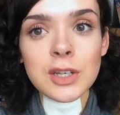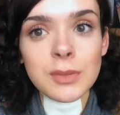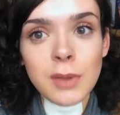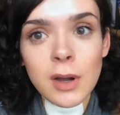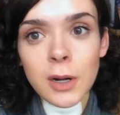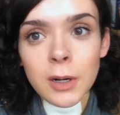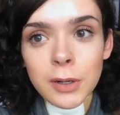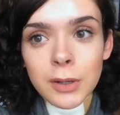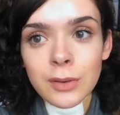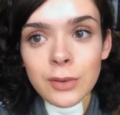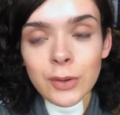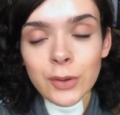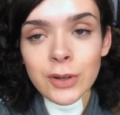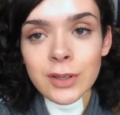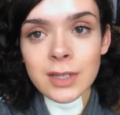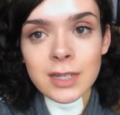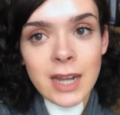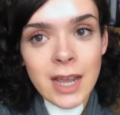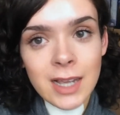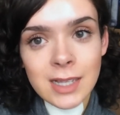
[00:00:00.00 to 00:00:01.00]
Tomorrow
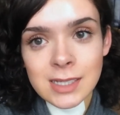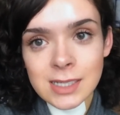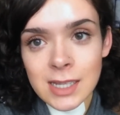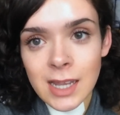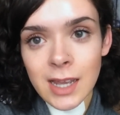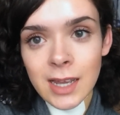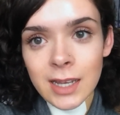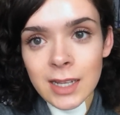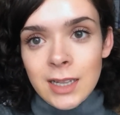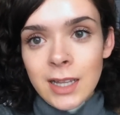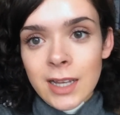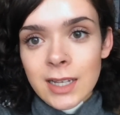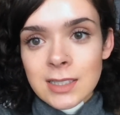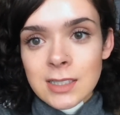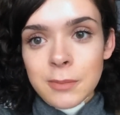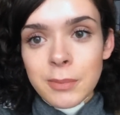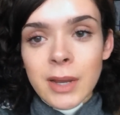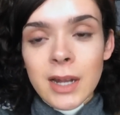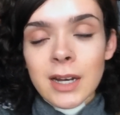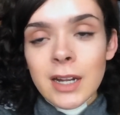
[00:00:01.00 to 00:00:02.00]
or the next day, like
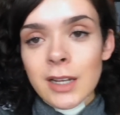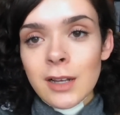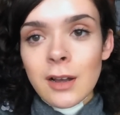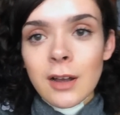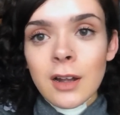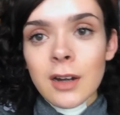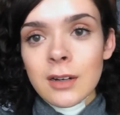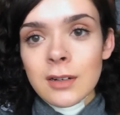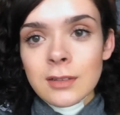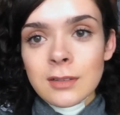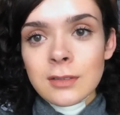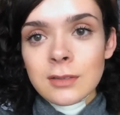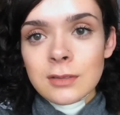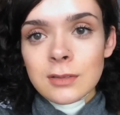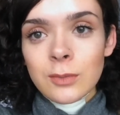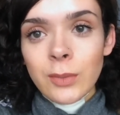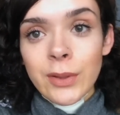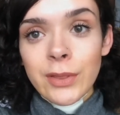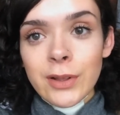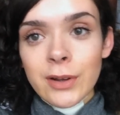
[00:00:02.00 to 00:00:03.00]
depending on
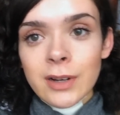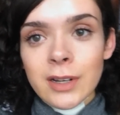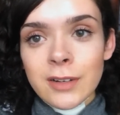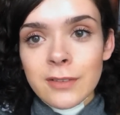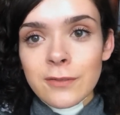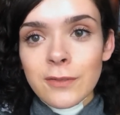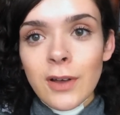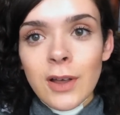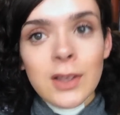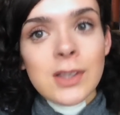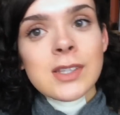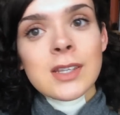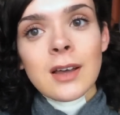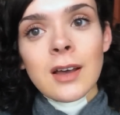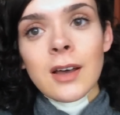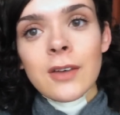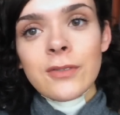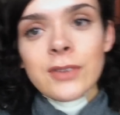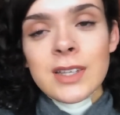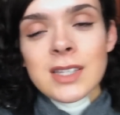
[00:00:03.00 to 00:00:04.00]
whether it falls
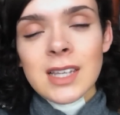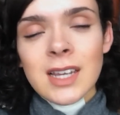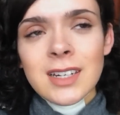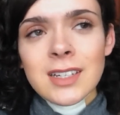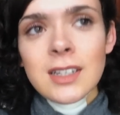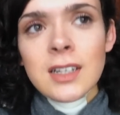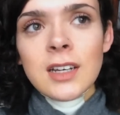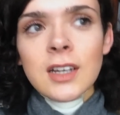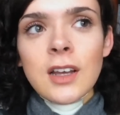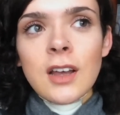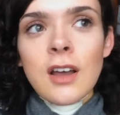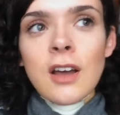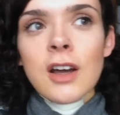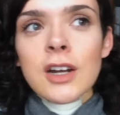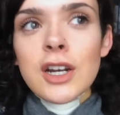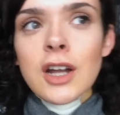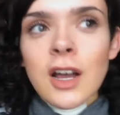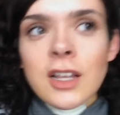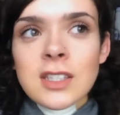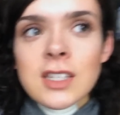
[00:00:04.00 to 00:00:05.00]
off, he said
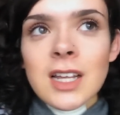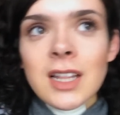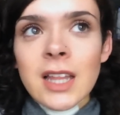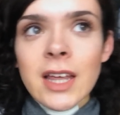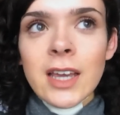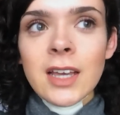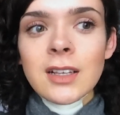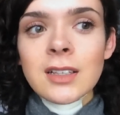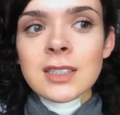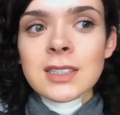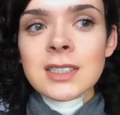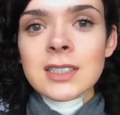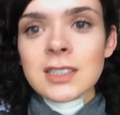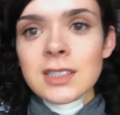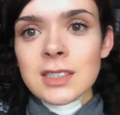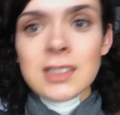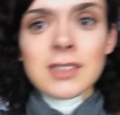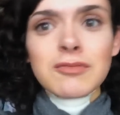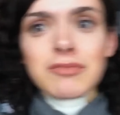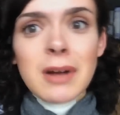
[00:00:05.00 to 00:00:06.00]
not to like
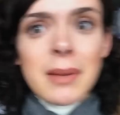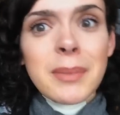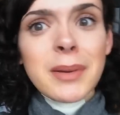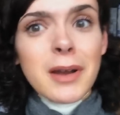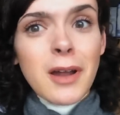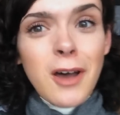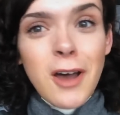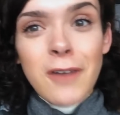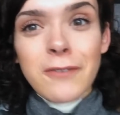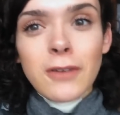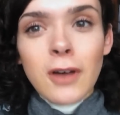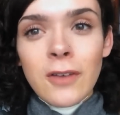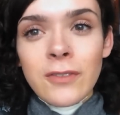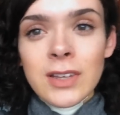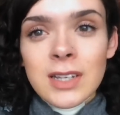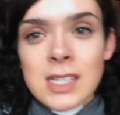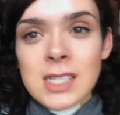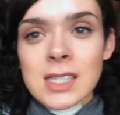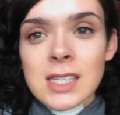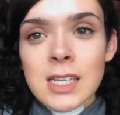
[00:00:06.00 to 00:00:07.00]
rip it off,
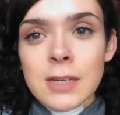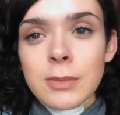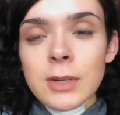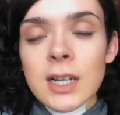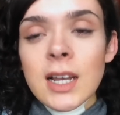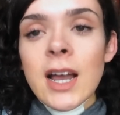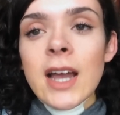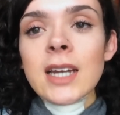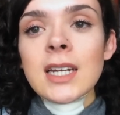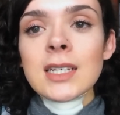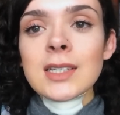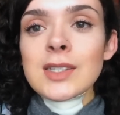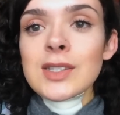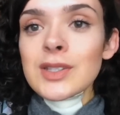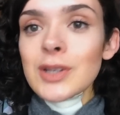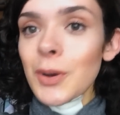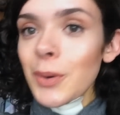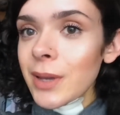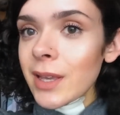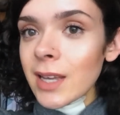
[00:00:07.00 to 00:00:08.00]
obviously, but kind of
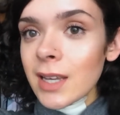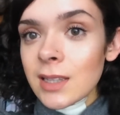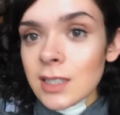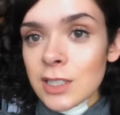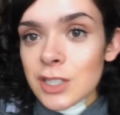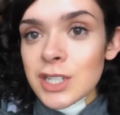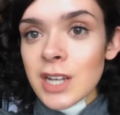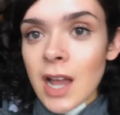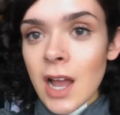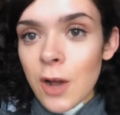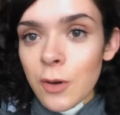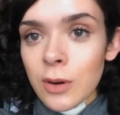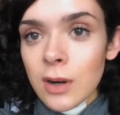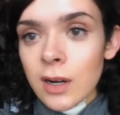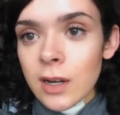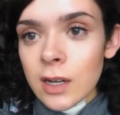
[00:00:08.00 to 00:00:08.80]
soak it in the shower.